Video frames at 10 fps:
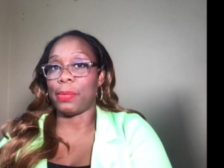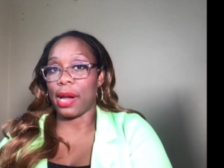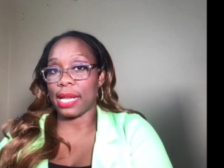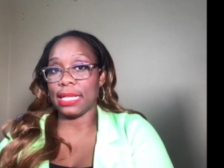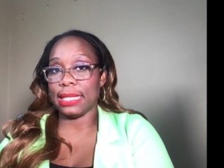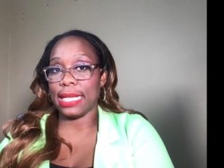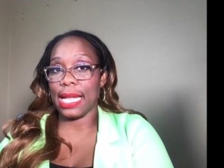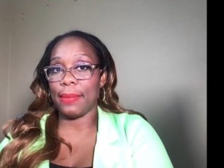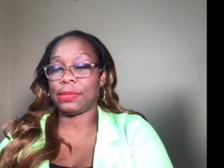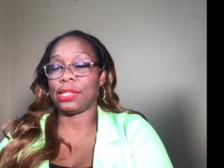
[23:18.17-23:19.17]
marketing
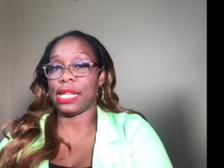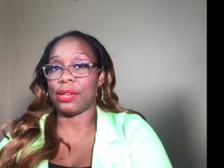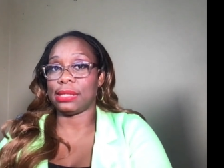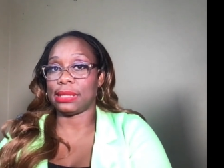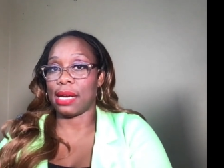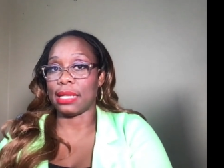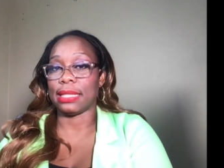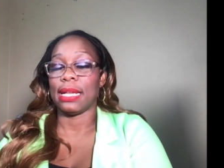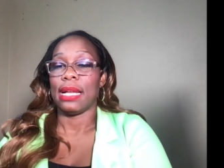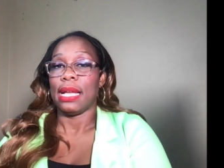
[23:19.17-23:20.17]
team so they could start